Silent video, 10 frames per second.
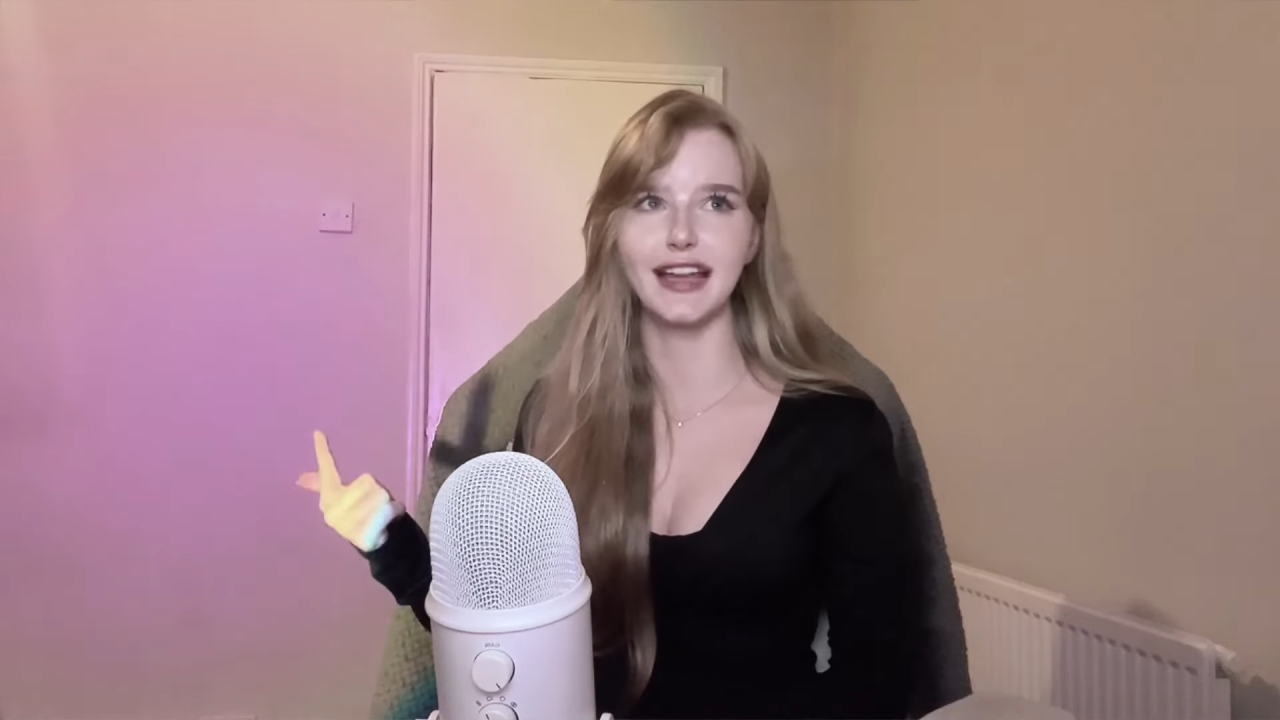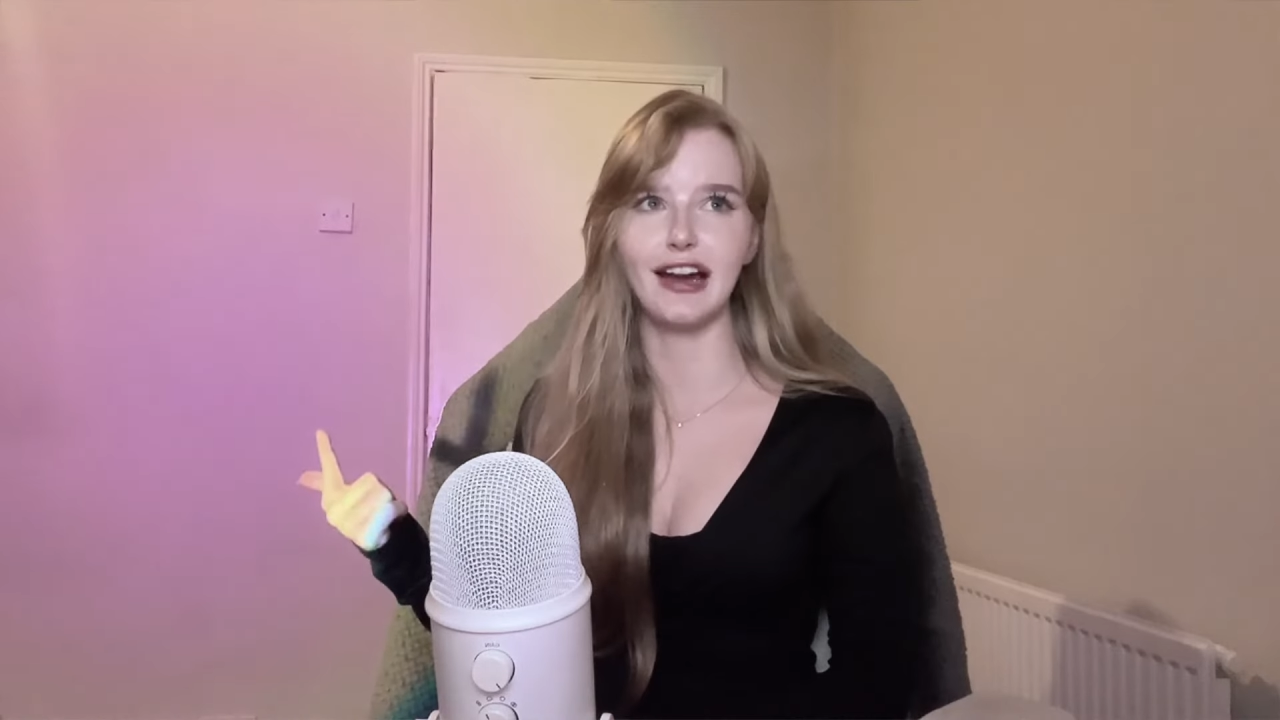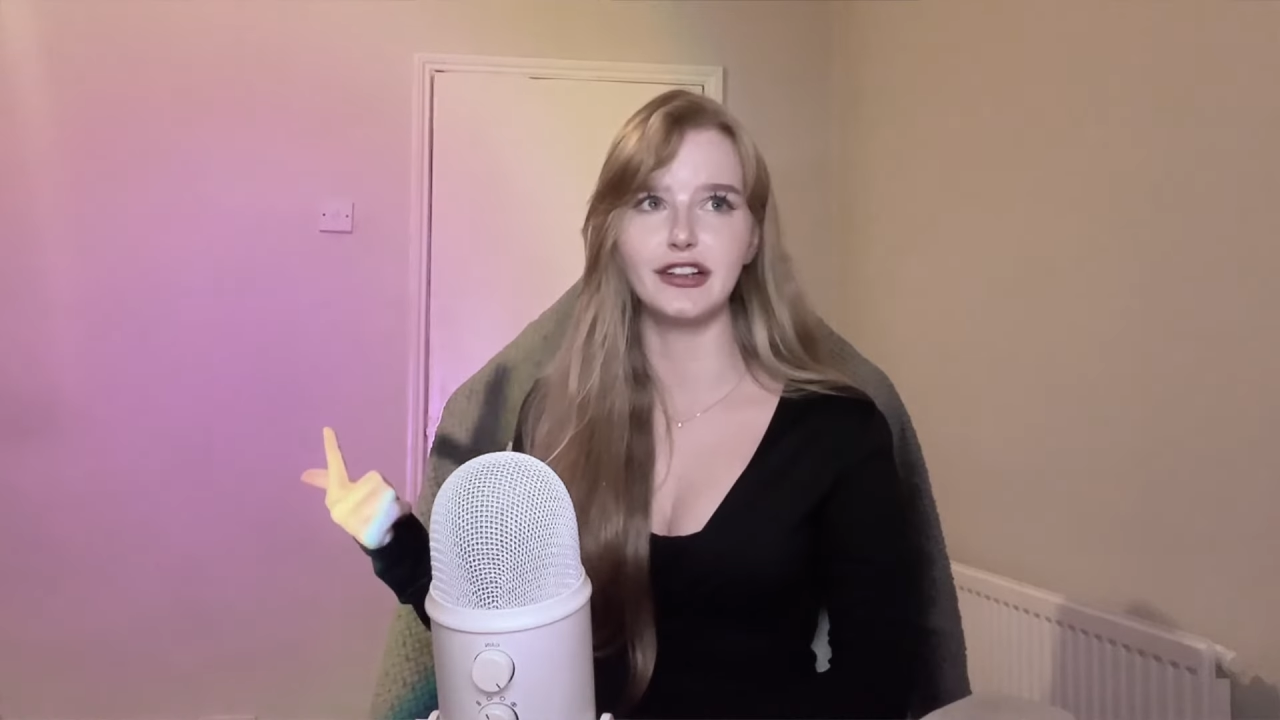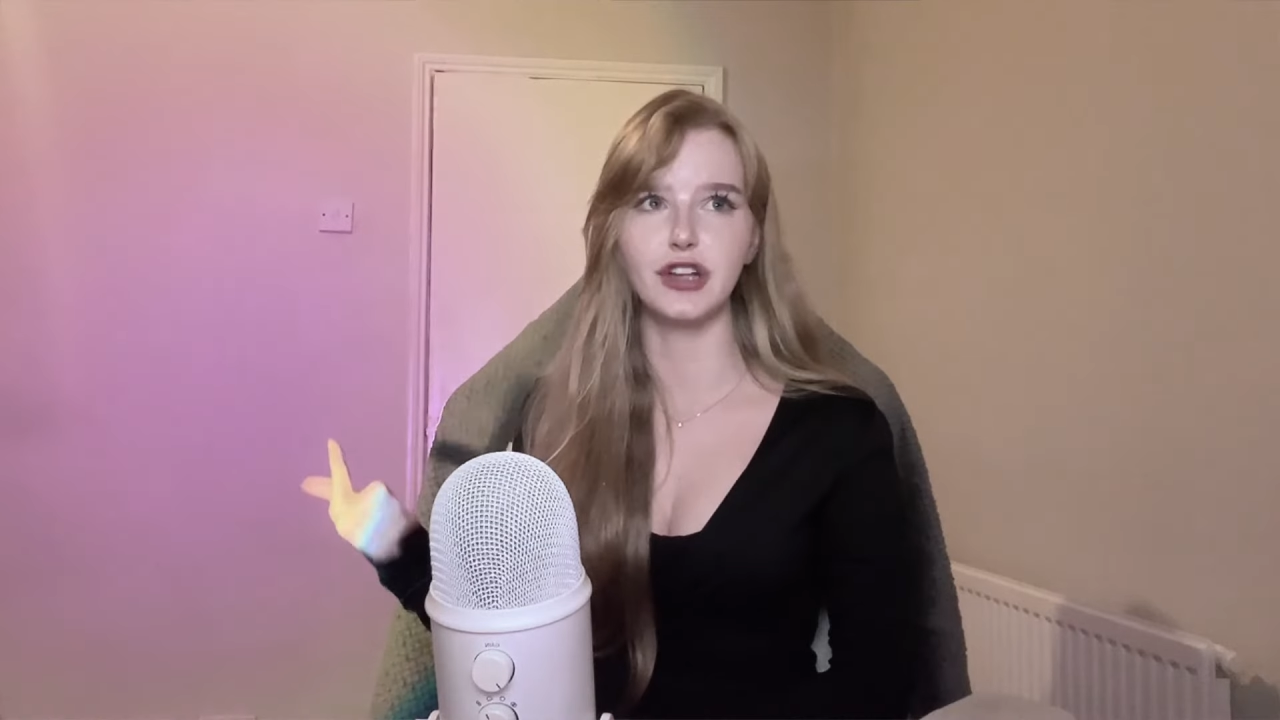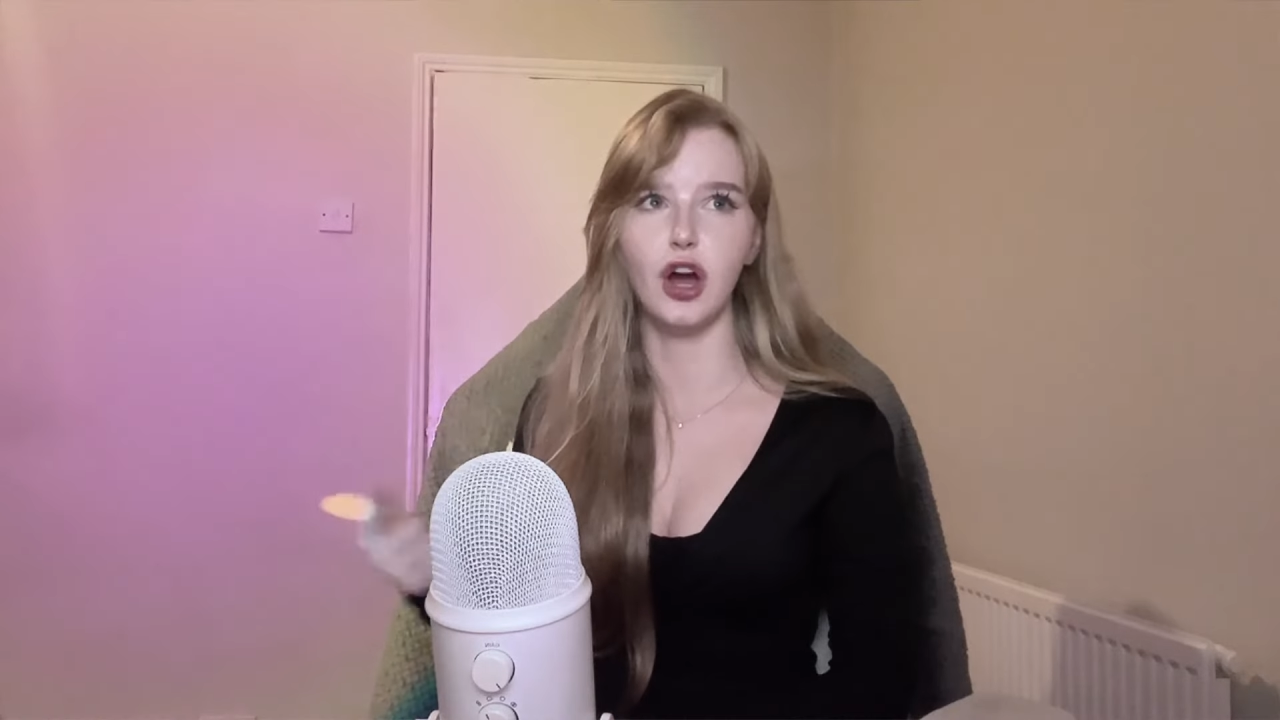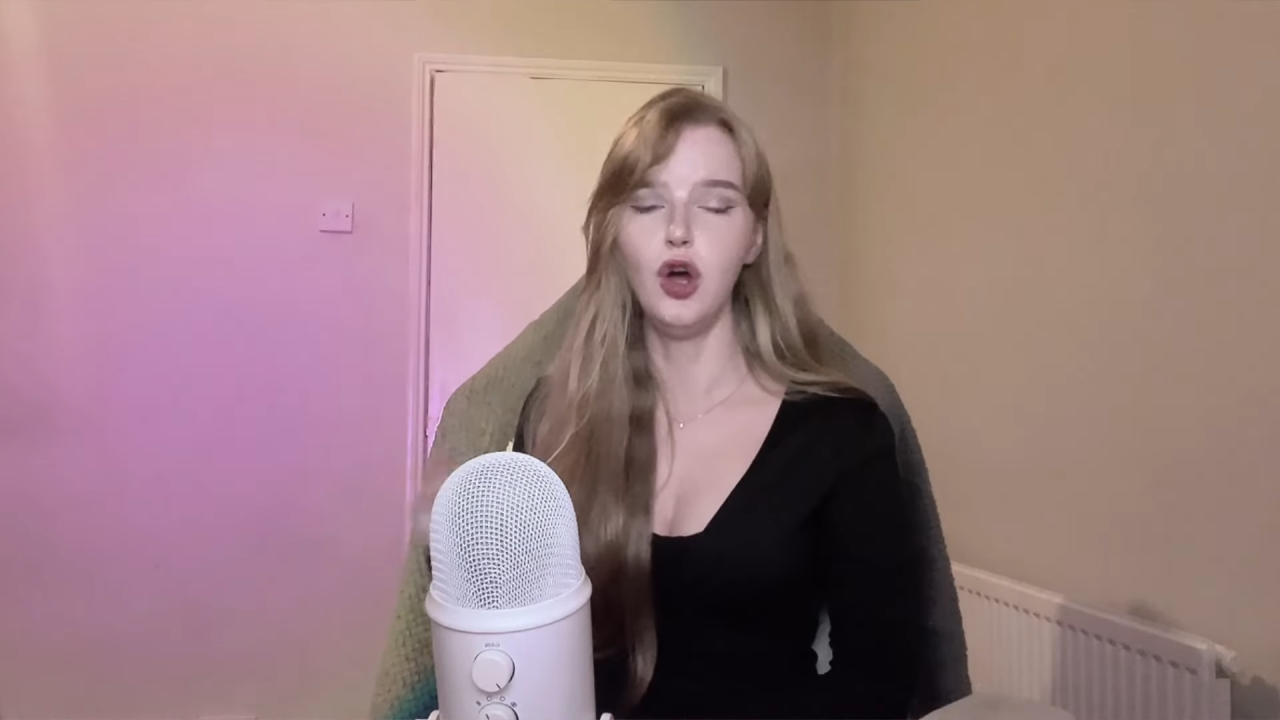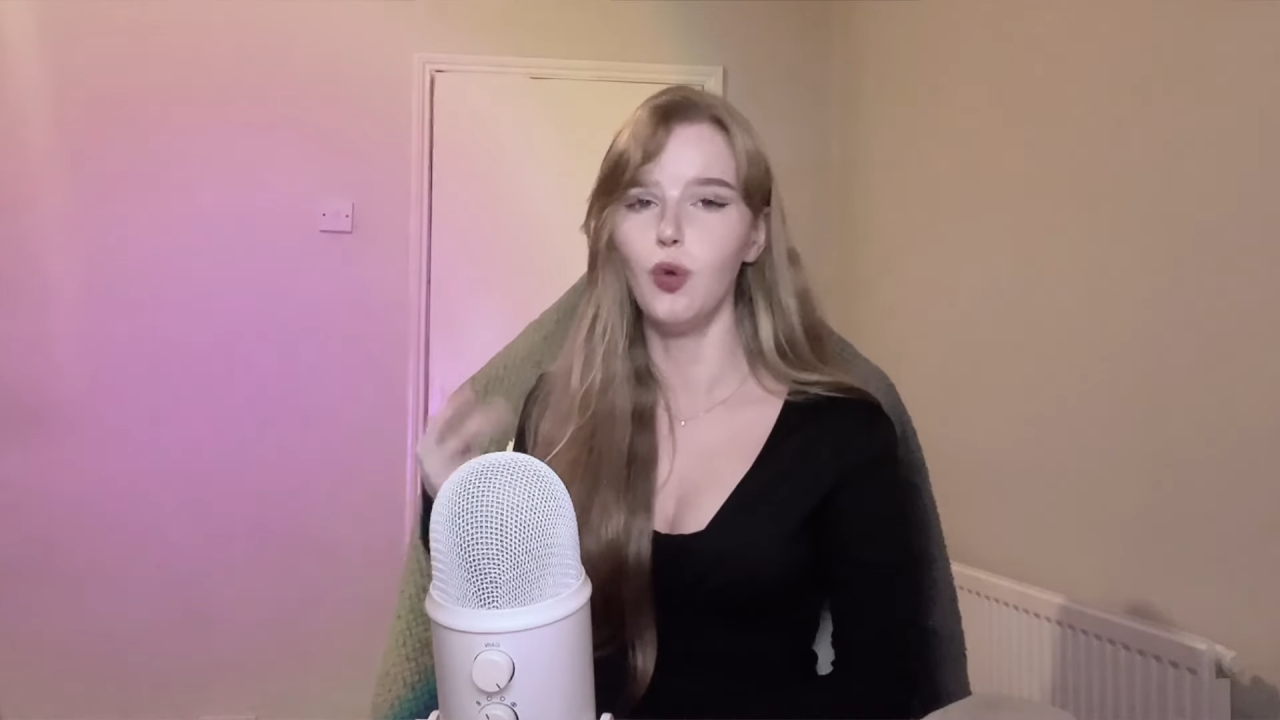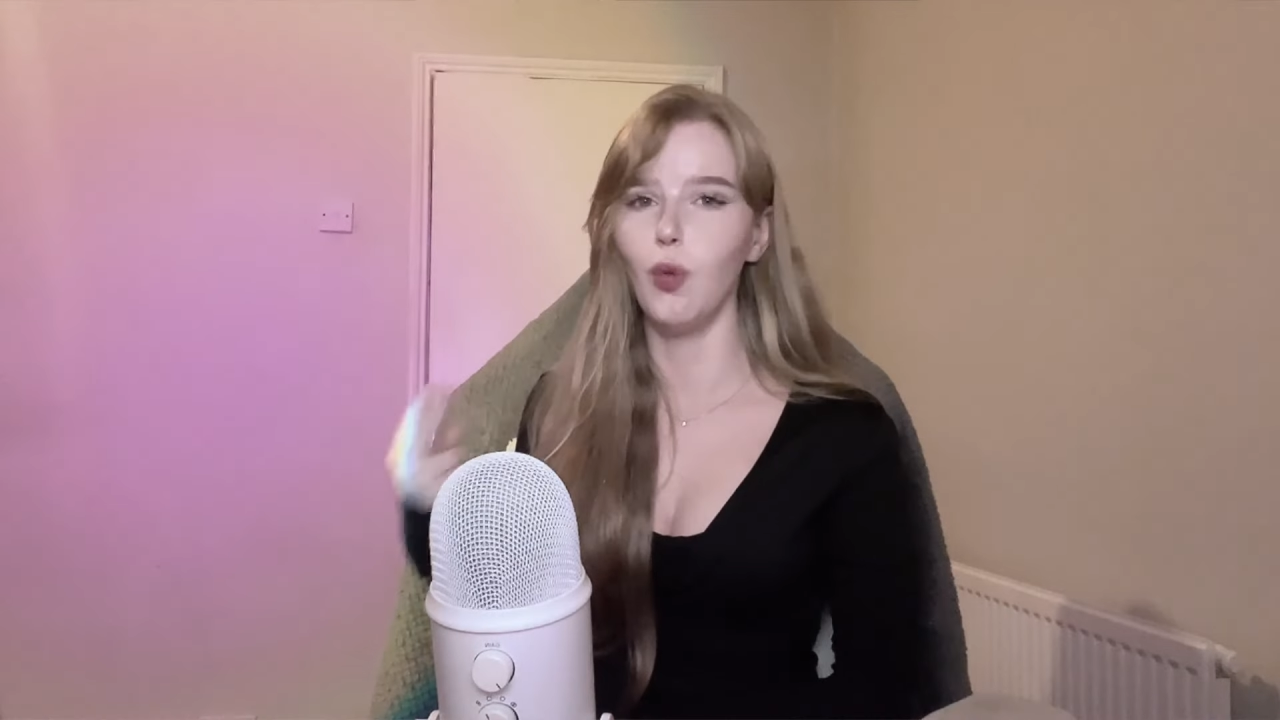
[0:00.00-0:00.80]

character?